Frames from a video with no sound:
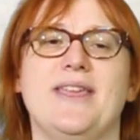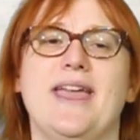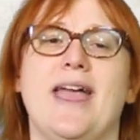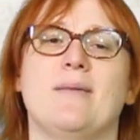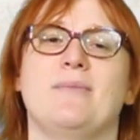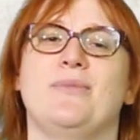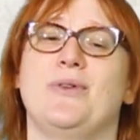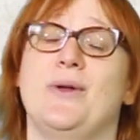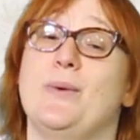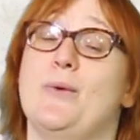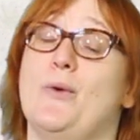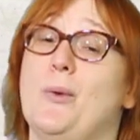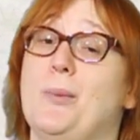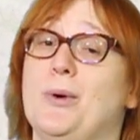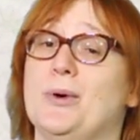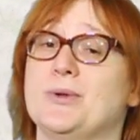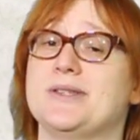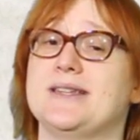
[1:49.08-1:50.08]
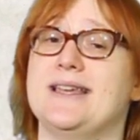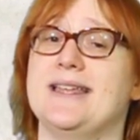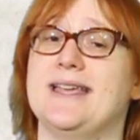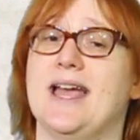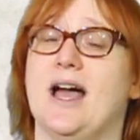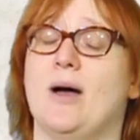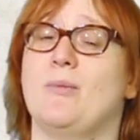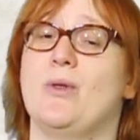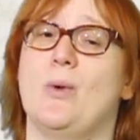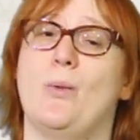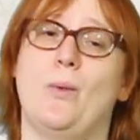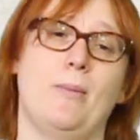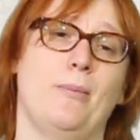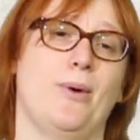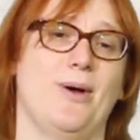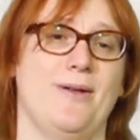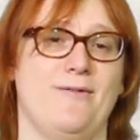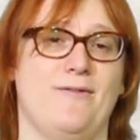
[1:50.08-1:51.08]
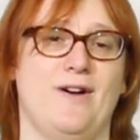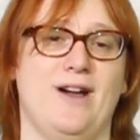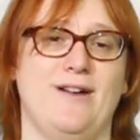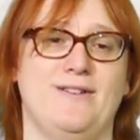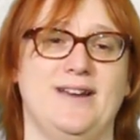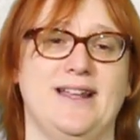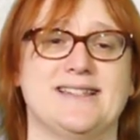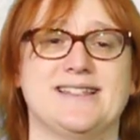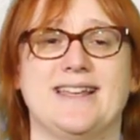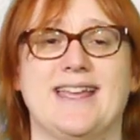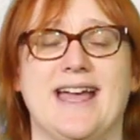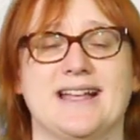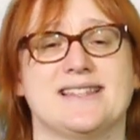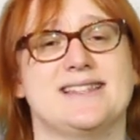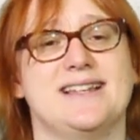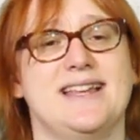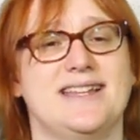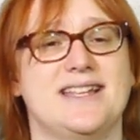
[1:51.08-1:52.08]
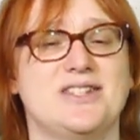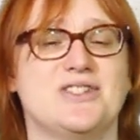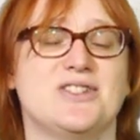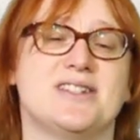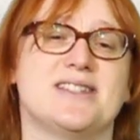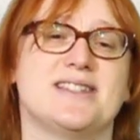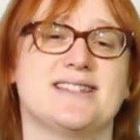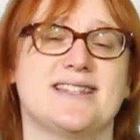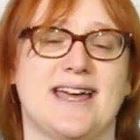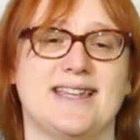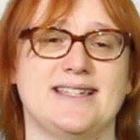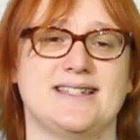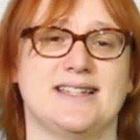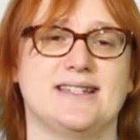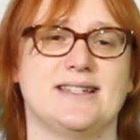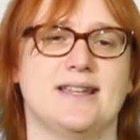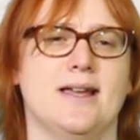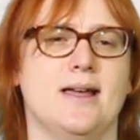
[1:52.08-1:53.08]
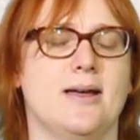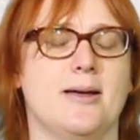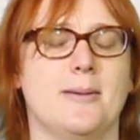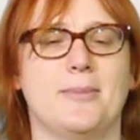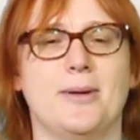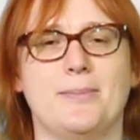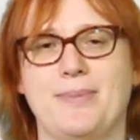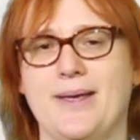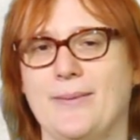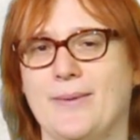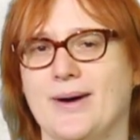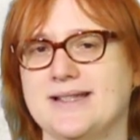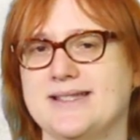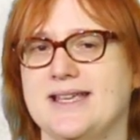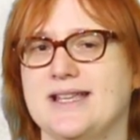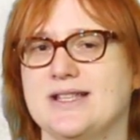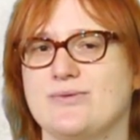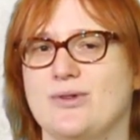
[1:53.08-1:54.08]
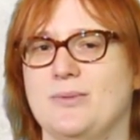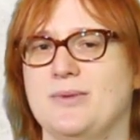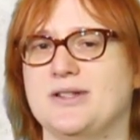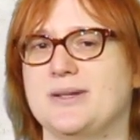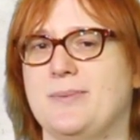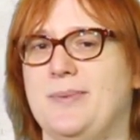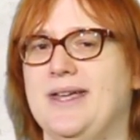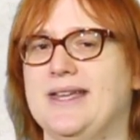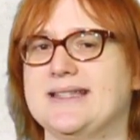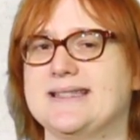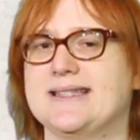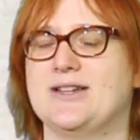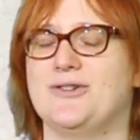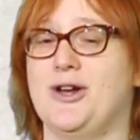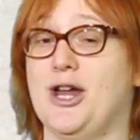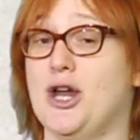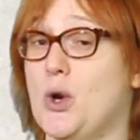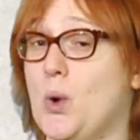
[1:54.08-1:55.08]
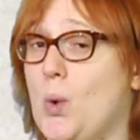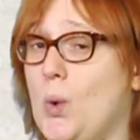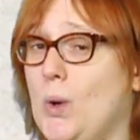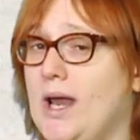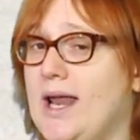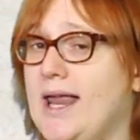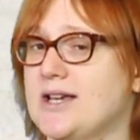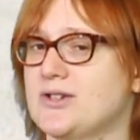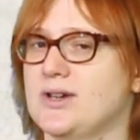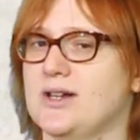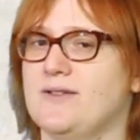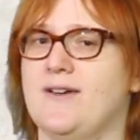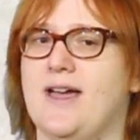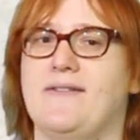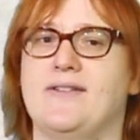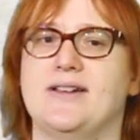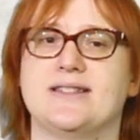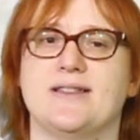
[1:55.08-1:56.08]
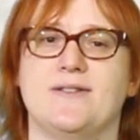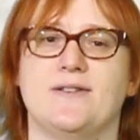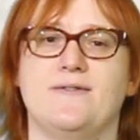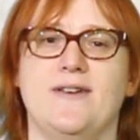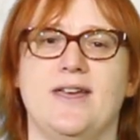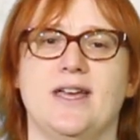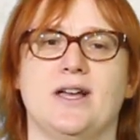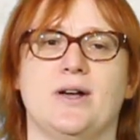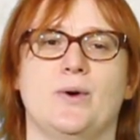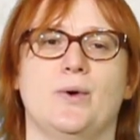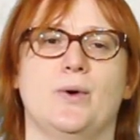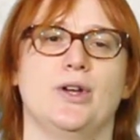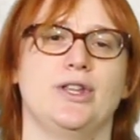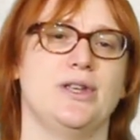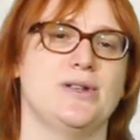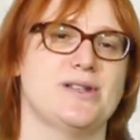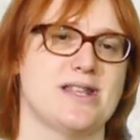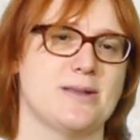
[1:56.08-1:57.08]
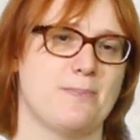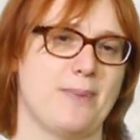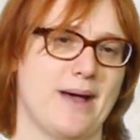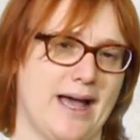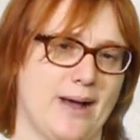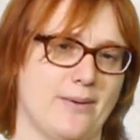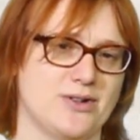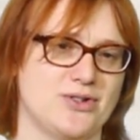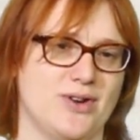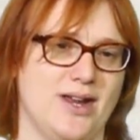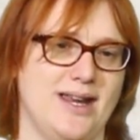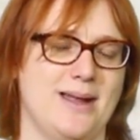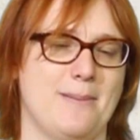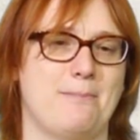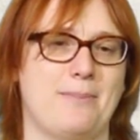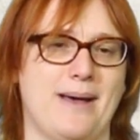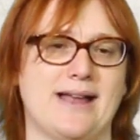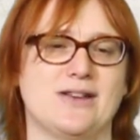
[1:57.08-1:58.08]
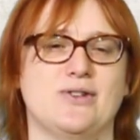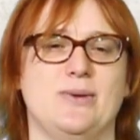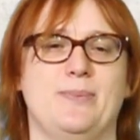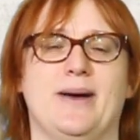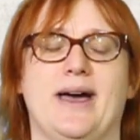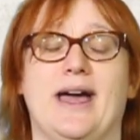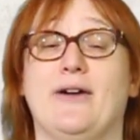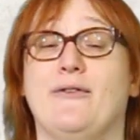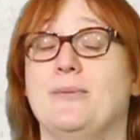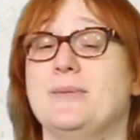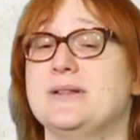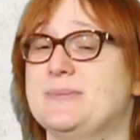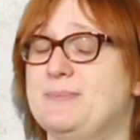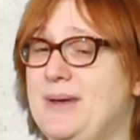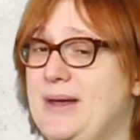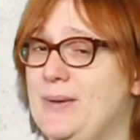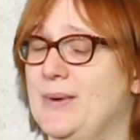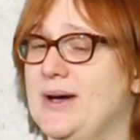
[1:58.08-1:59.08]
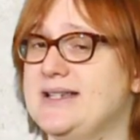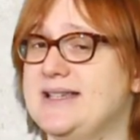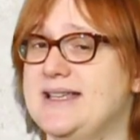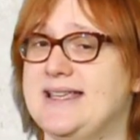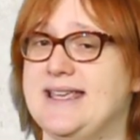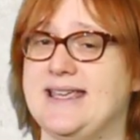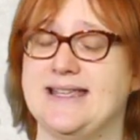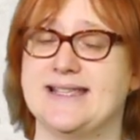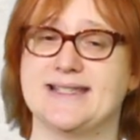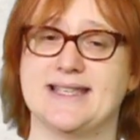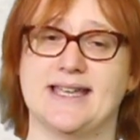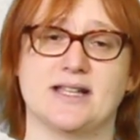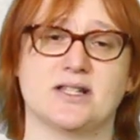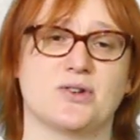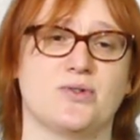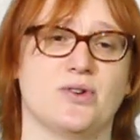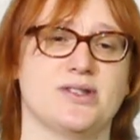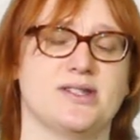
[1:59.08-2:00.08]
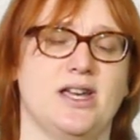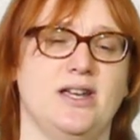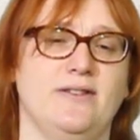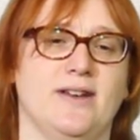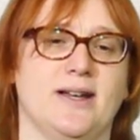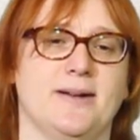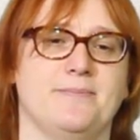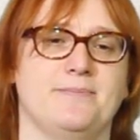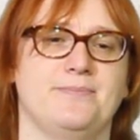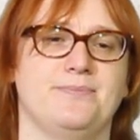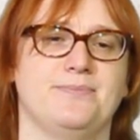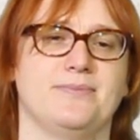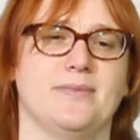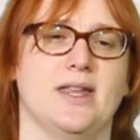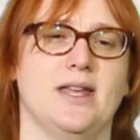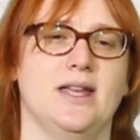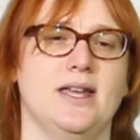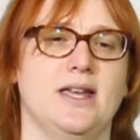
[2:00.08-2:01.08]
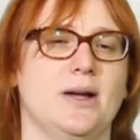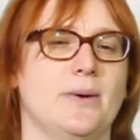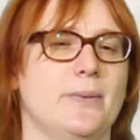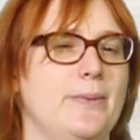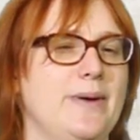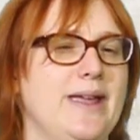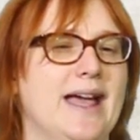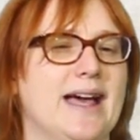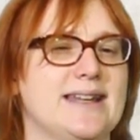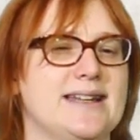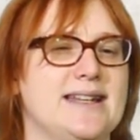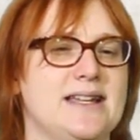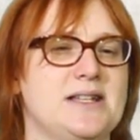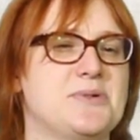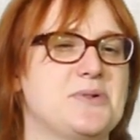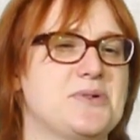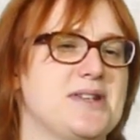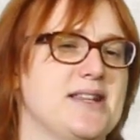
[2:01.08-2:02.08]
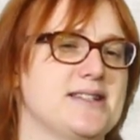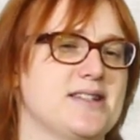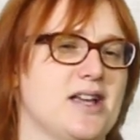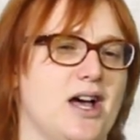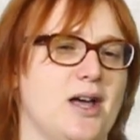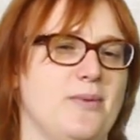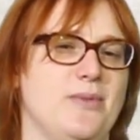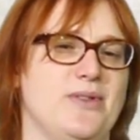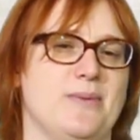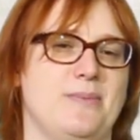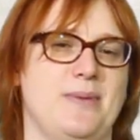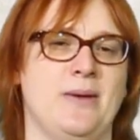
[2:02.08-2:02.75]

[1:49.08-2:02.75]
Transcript: the M3 will reportedly come with a 1.5-litre gasoline engine as standard, but BYD is rumoured to be considering an all-electric variant of the vehicle, using the powertrain and battery pack from its BYD E6 crossover. We had an interesting time with the